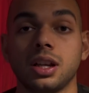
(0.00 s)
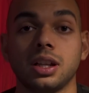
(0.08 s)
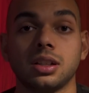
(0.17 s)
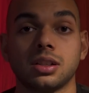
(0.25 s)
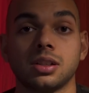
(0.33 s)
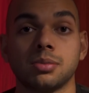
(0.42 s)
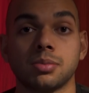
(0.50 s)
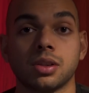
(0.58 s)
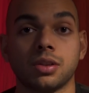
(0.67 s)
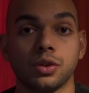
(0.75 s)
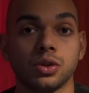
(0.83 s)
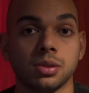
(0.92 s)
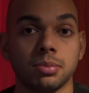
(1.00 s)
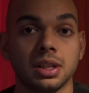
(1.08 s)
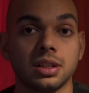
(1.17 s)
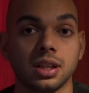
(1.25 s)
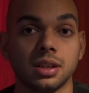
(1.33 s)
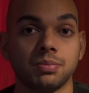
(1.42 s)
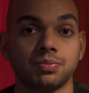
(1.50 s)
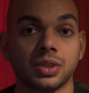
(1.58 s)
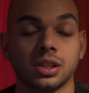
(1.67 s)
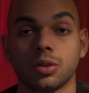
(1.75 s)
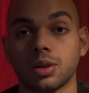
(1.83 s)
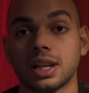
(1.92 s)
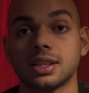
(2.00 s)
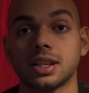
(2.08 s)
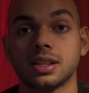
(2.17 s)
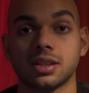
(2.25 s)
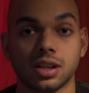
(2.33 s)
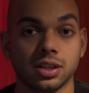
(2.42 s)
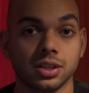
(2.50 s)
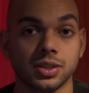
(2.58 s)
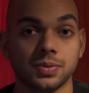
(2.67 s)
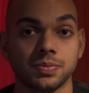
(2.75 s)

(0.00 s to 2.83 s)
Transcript: in terms of usability. So let's get started.